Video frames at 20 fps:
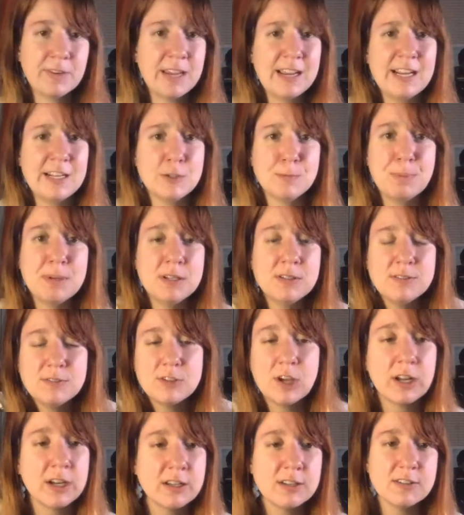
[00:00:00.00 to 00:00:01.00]
it's been
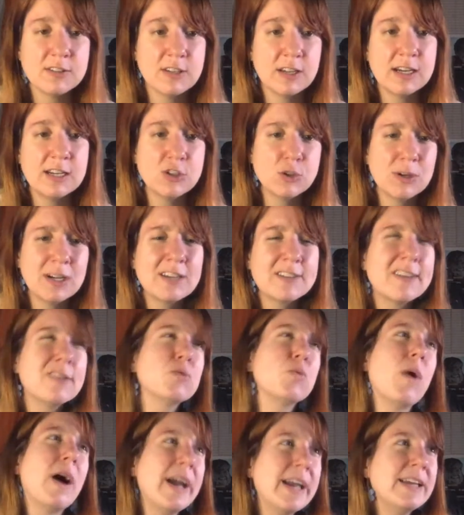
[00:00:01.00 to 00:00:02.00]
done in study. So I guess
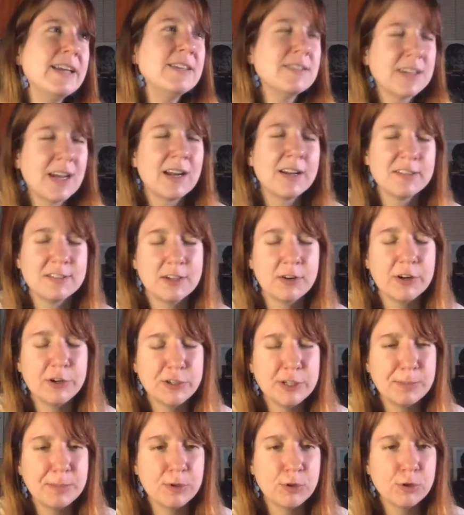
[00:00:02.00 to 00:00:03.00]
that's why it is kind of
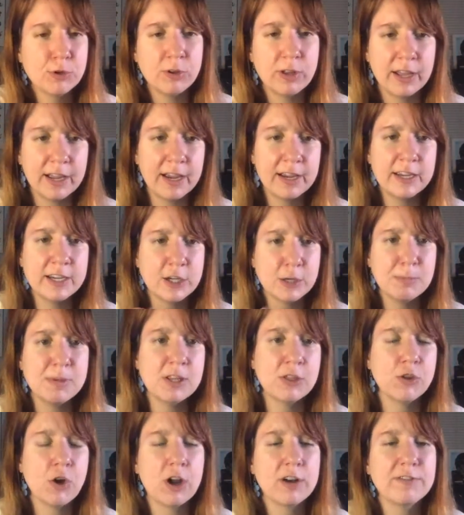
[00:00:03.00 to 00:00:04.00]
stereotypical. It could
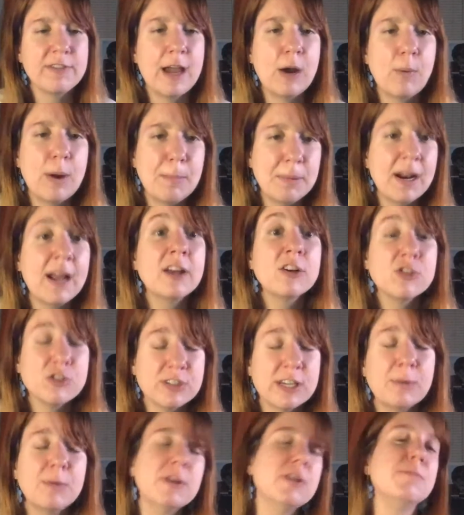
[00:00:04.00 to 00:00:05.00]
be thought of that way. But I
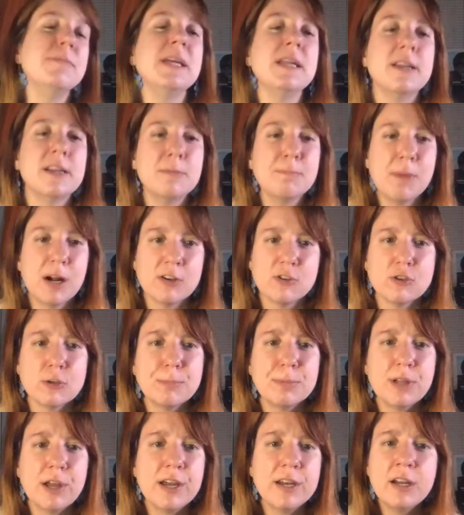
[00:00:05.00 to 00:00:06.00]
understand what you mean, Monster
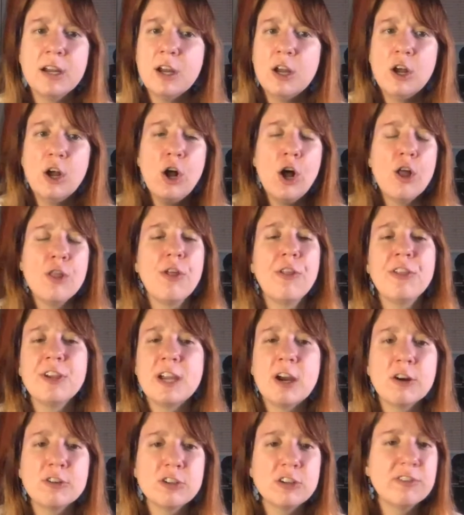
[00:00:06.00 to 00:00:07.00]
Blood. Thought the
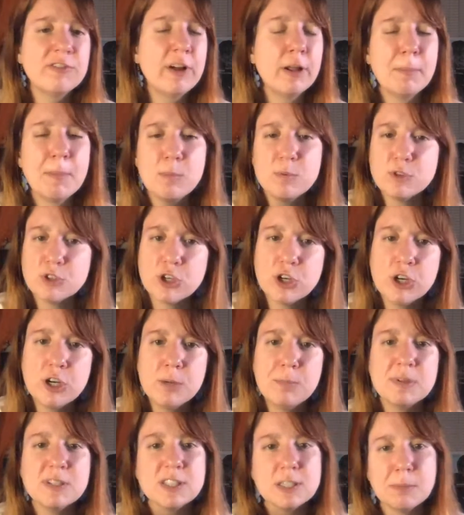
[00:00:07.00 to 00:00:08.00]
character development was
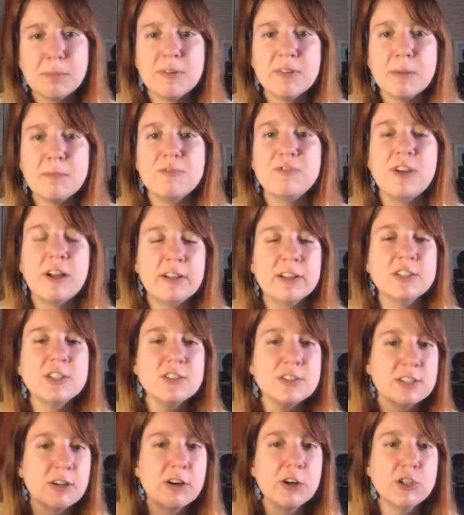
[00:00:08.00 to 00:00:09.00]
good, but some of them fell into
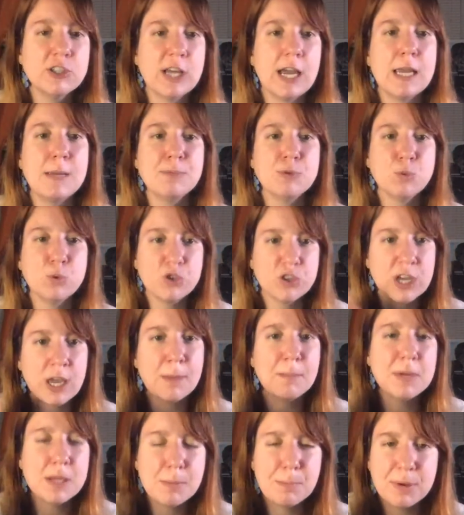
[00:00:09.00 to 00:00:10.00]
stereotypes, which
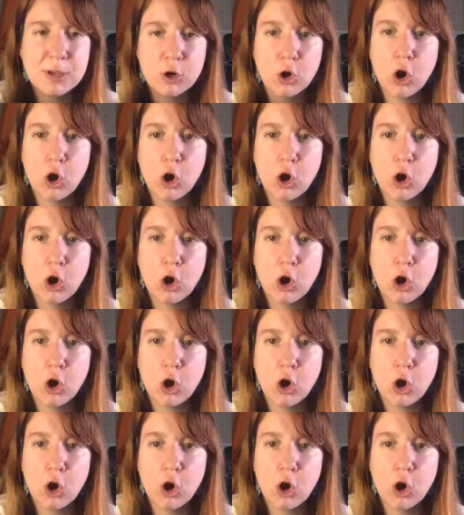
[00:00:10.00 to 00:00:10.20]
can be a bit